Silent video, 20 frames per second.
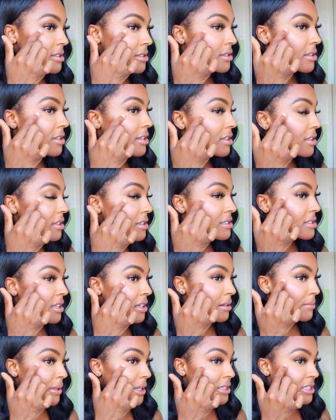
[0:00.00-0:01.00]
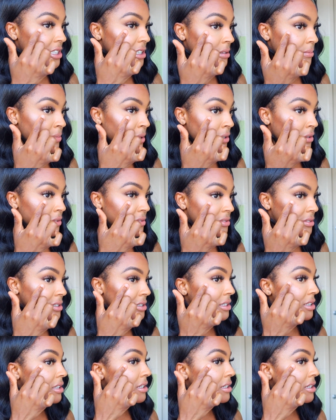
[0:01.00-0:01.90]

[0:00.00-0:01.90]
instead of my cheekbones.